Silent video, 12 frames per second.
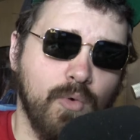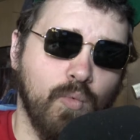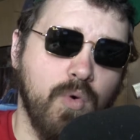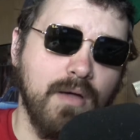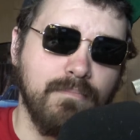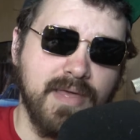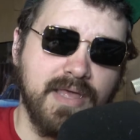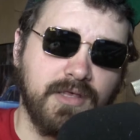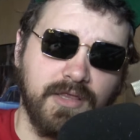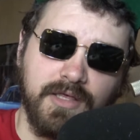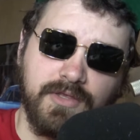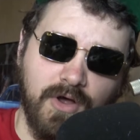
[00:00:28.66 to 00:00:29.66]
what makes
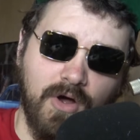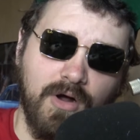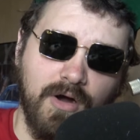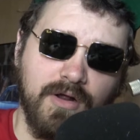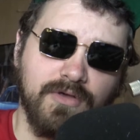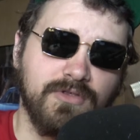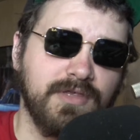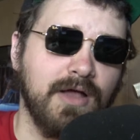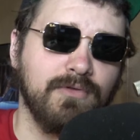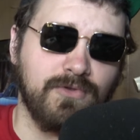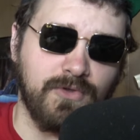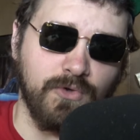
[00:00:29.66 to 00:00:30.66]
this car
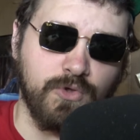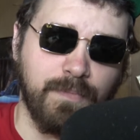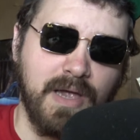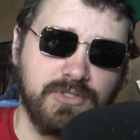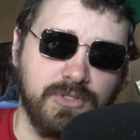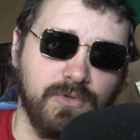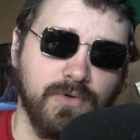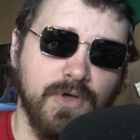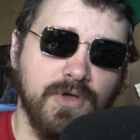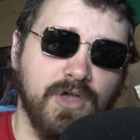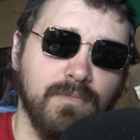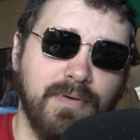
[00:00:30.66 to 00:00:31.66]
sound so special
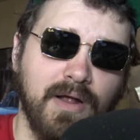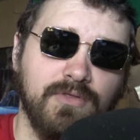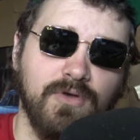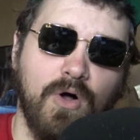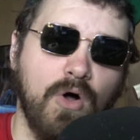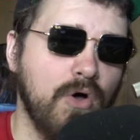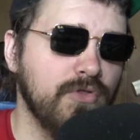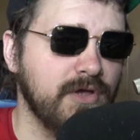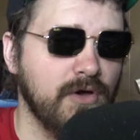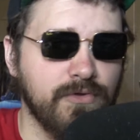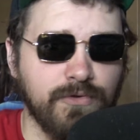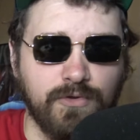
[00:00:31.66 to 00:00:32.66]
compared to all the
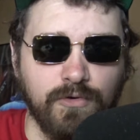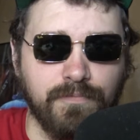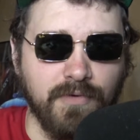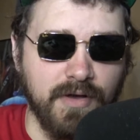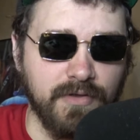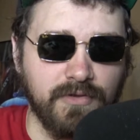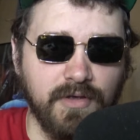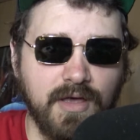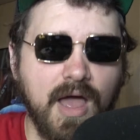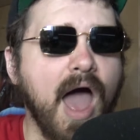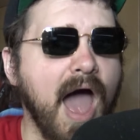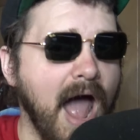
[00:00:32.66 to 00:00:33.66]
other Supras
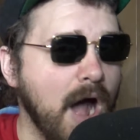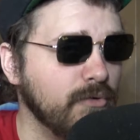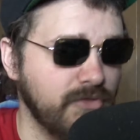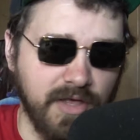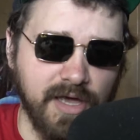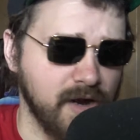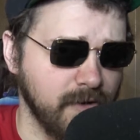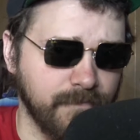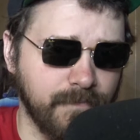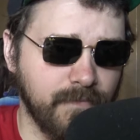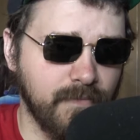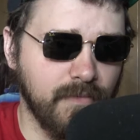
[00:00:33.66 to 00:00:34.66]
out there.
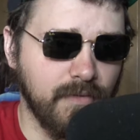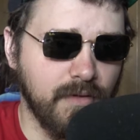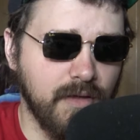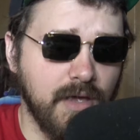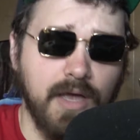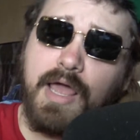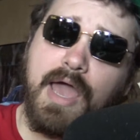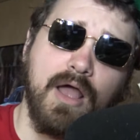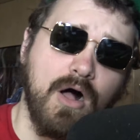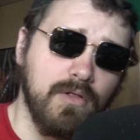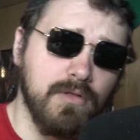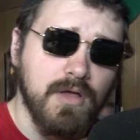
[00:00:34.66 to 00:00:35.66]
And hey
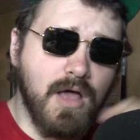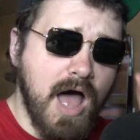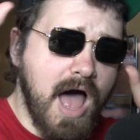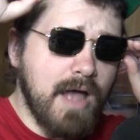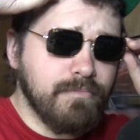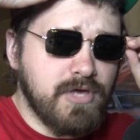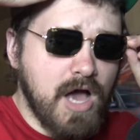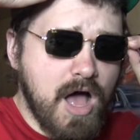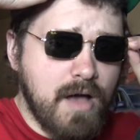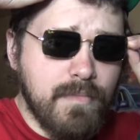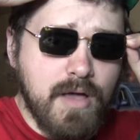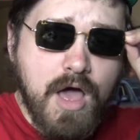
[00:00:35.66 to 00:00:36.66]
all, I'm
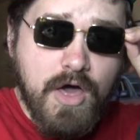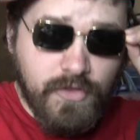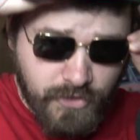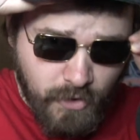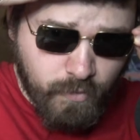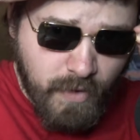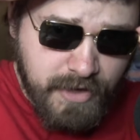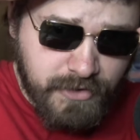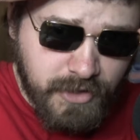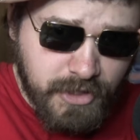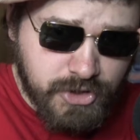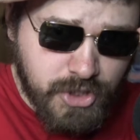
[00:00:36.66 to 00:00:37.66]
Tom, the
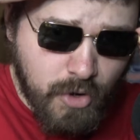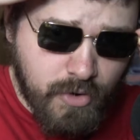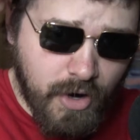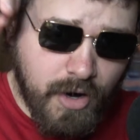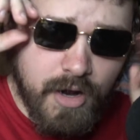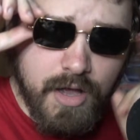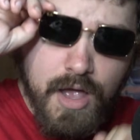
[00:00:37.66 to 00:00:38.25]
Racing Joker,